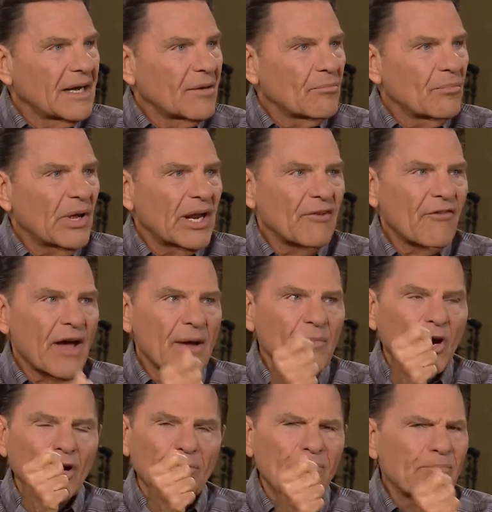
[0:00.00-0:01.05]
But if I'm
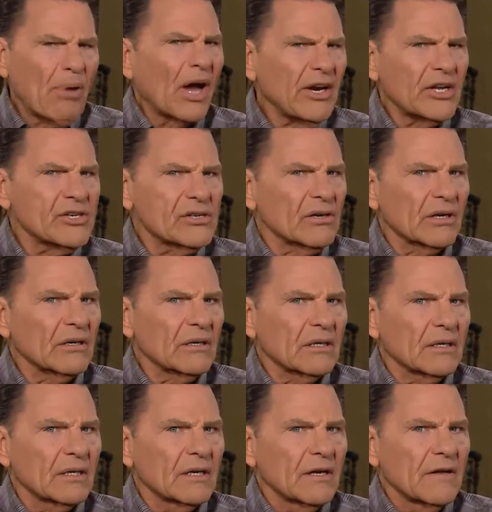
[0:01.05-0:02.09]
her punisher,
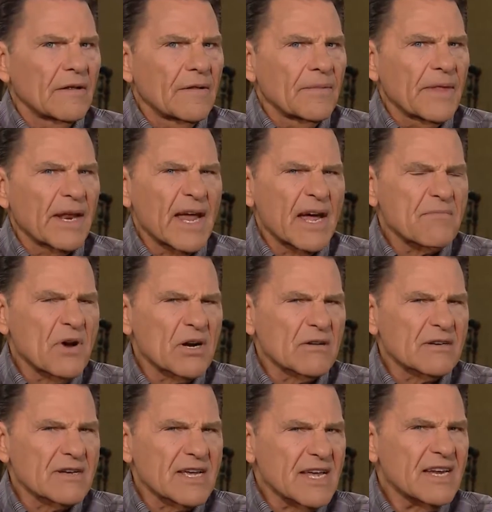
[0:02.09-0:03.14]
then I'm
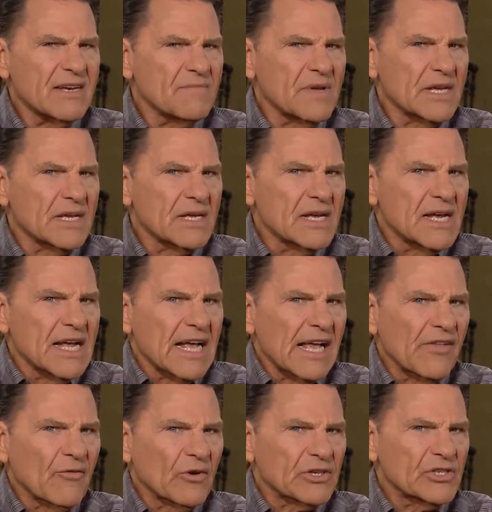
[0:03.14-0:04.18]
her enemy.
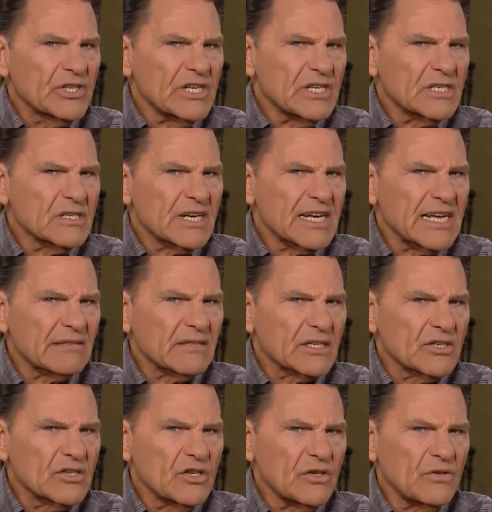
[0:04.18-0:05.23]
And what she's going to have to
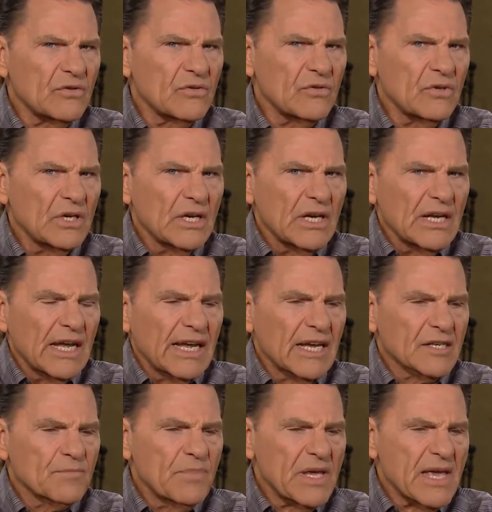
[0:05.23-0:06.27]
do
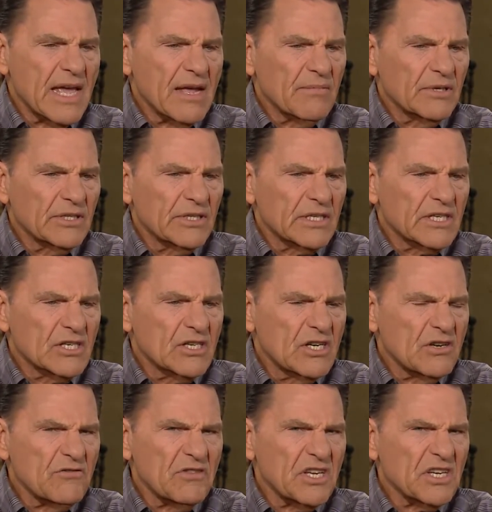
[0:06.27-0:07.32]
is be able to
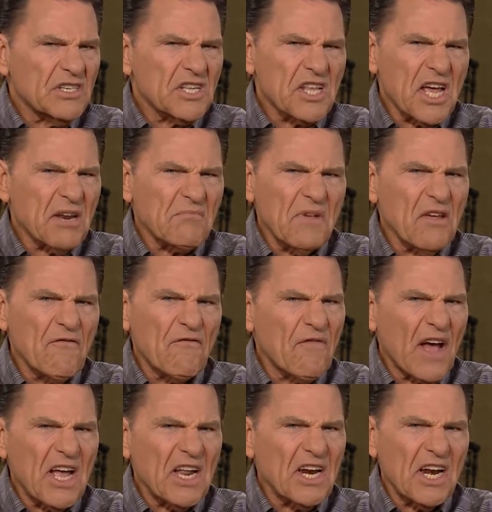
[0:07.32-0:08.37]
do this without me
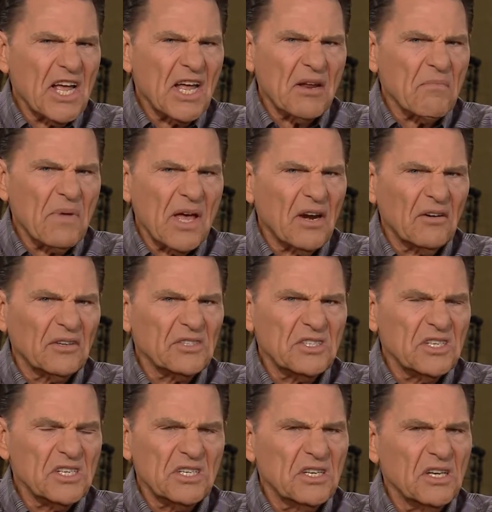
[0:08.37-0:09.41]
finding out about it, or
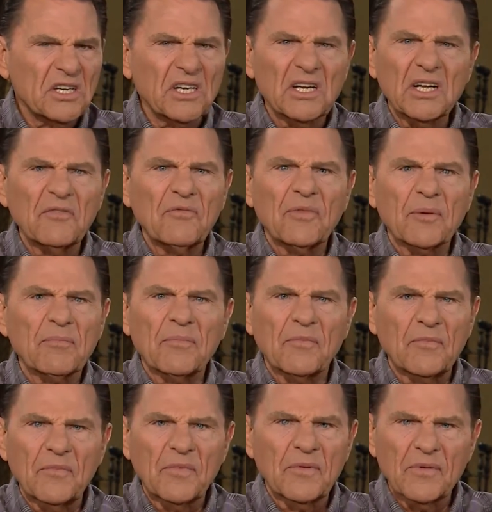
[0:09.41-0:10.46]
she's going to get the,
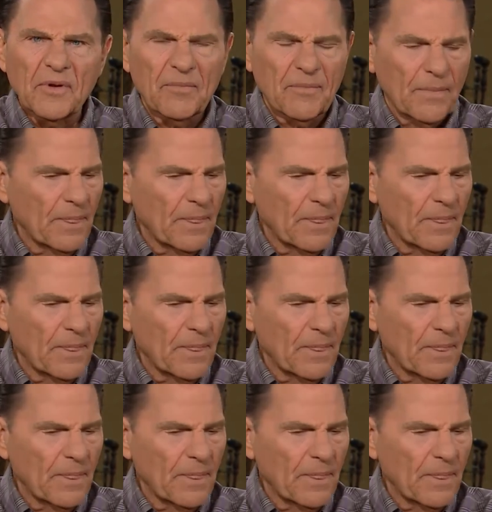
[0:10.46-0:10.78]
the,